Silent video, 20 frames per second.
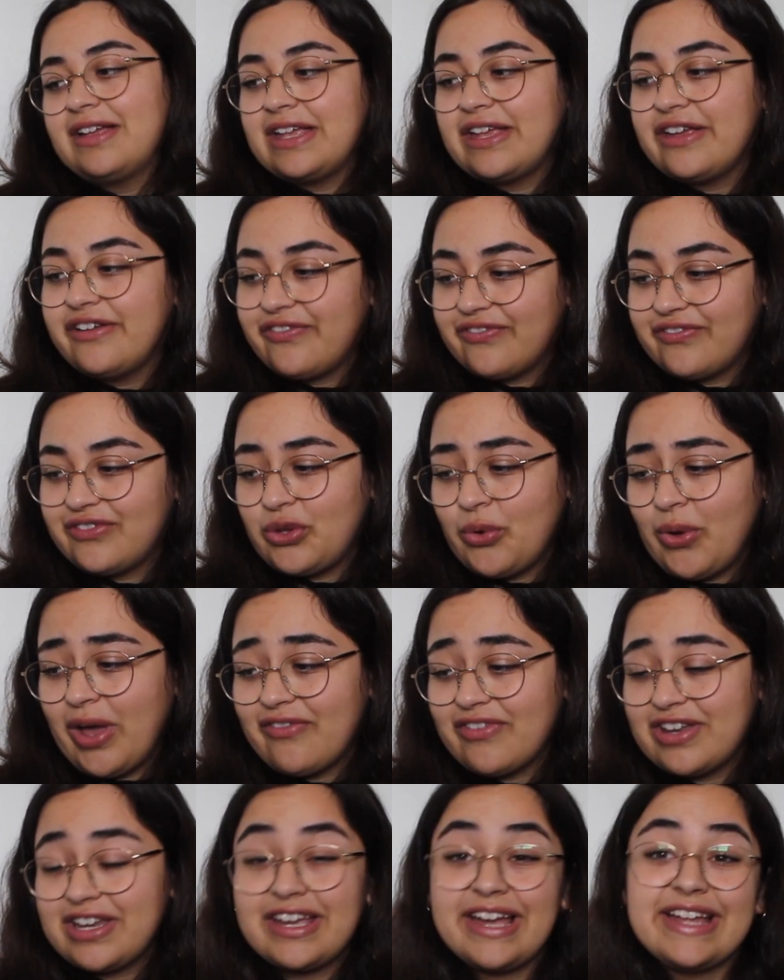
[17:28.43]
If you
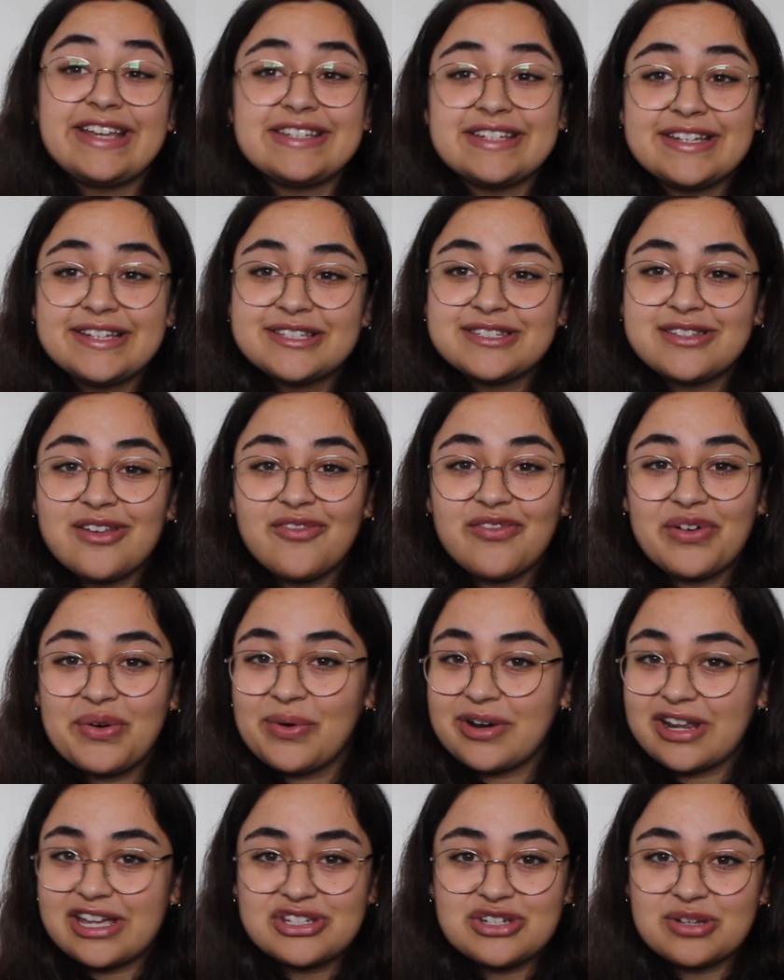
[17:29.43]
have any ideas for
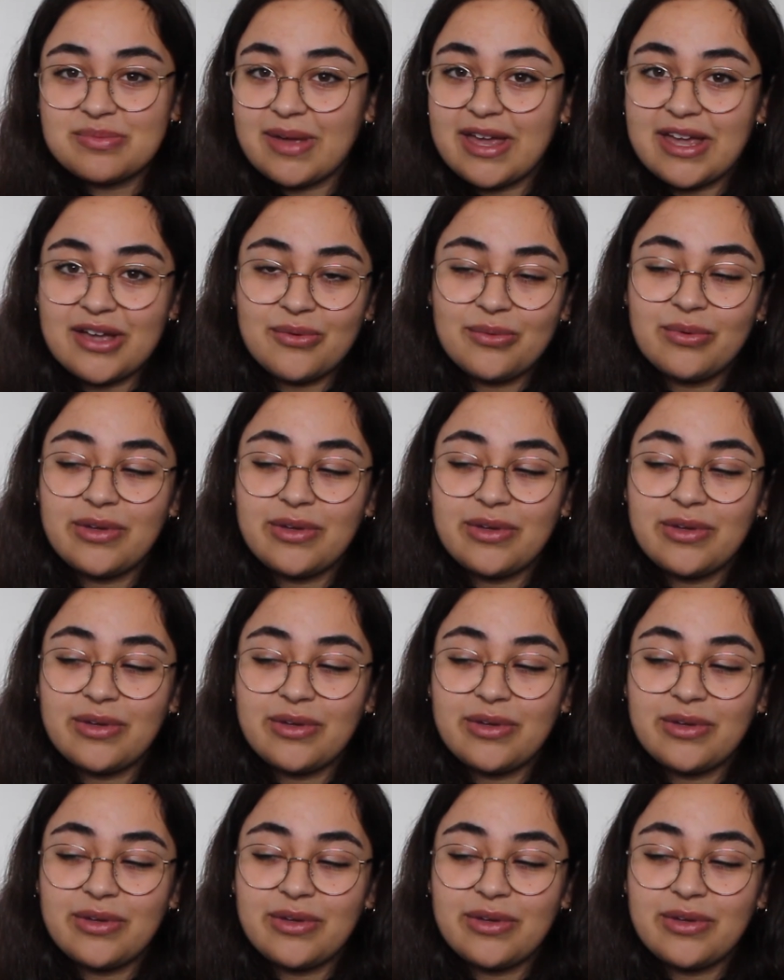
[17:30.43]
what I should make